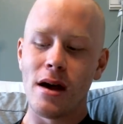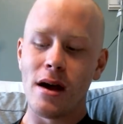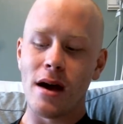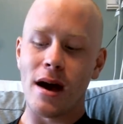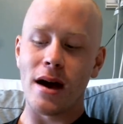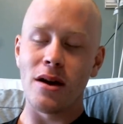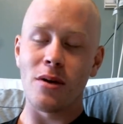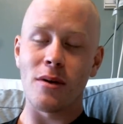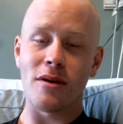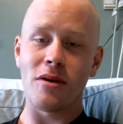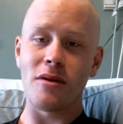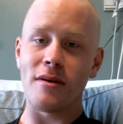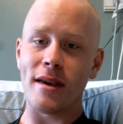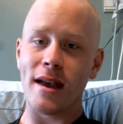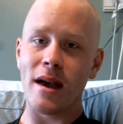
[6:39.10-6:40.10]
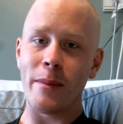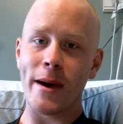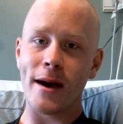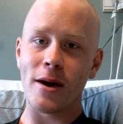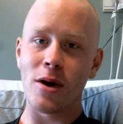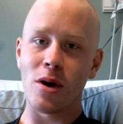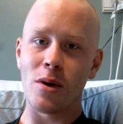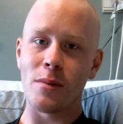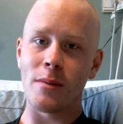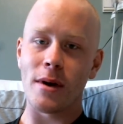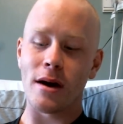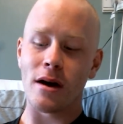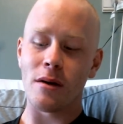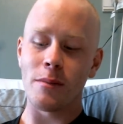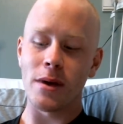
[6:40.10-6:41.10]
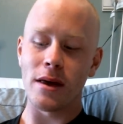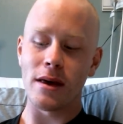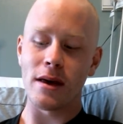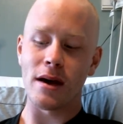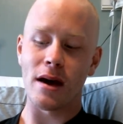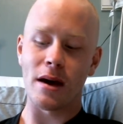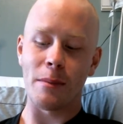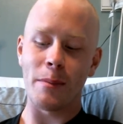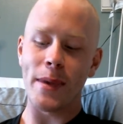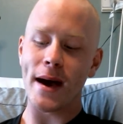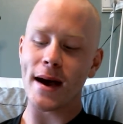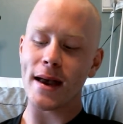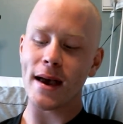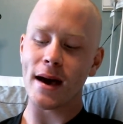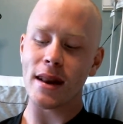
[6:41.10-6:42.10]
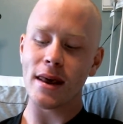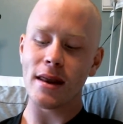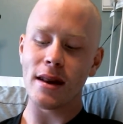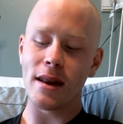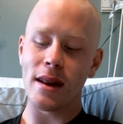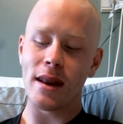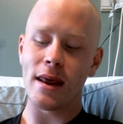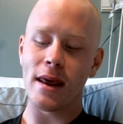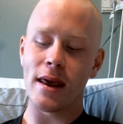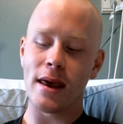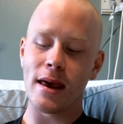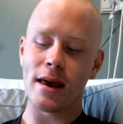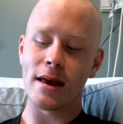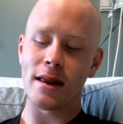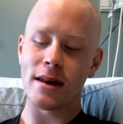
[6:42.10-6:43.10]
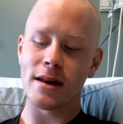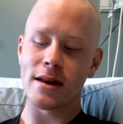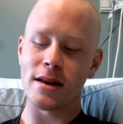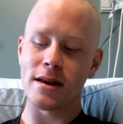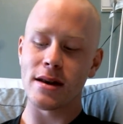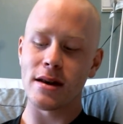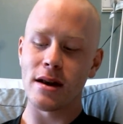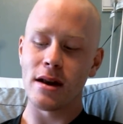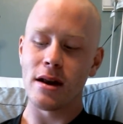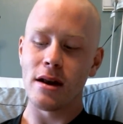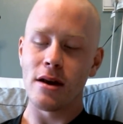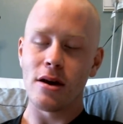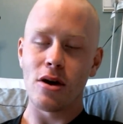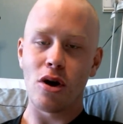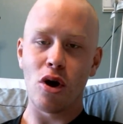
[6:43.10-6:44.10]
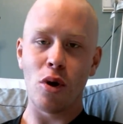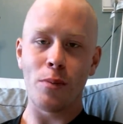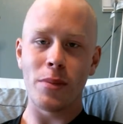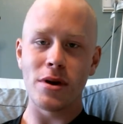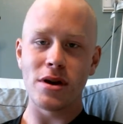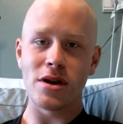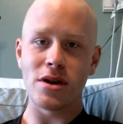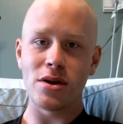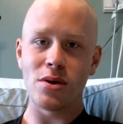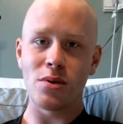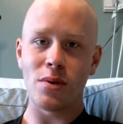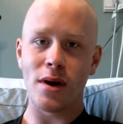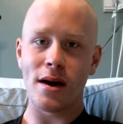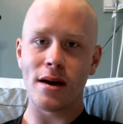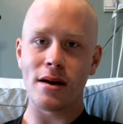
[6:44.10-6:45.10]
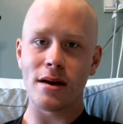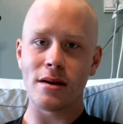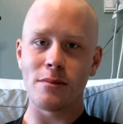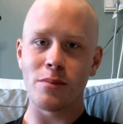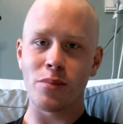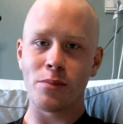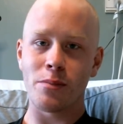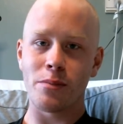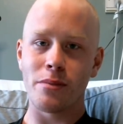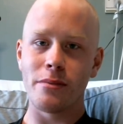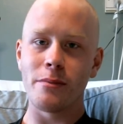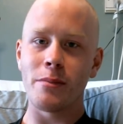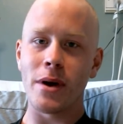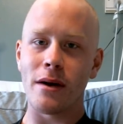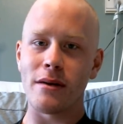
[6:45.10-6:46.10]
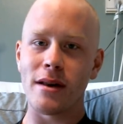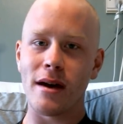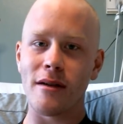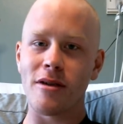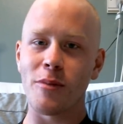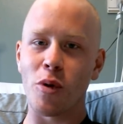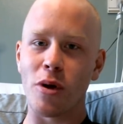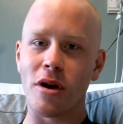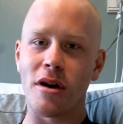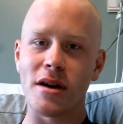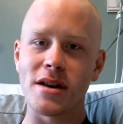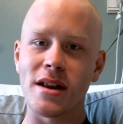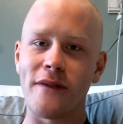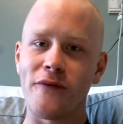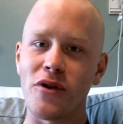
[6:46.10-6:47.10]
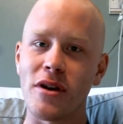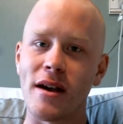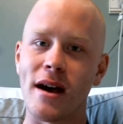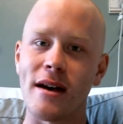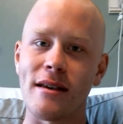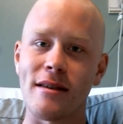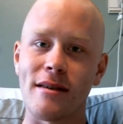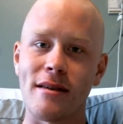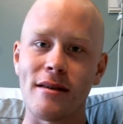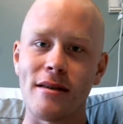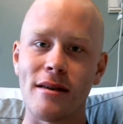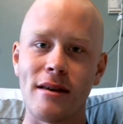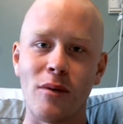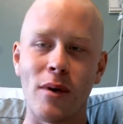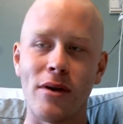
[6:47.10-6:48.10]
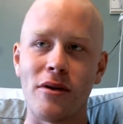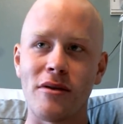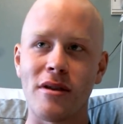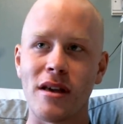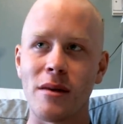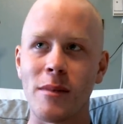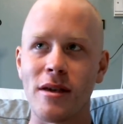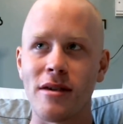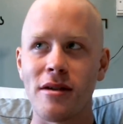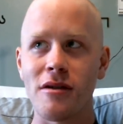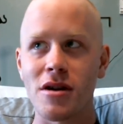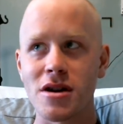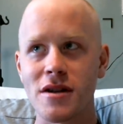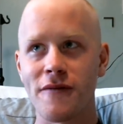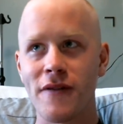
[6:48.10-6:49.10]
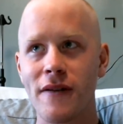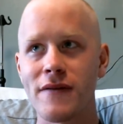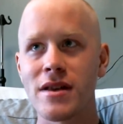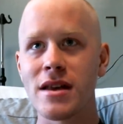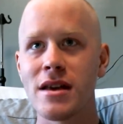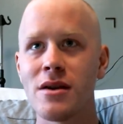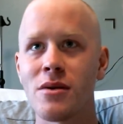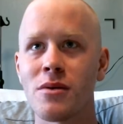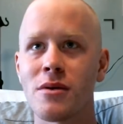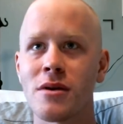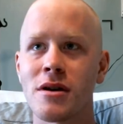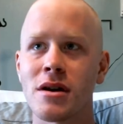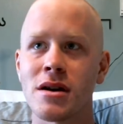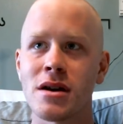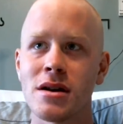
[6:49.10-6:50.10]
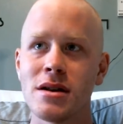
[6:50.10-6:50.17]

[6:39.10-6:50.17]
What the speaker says: I know as soon as I get back home, I'll be back at it and hoping to pound out some more content for you guys, whether it's going to be CR250 or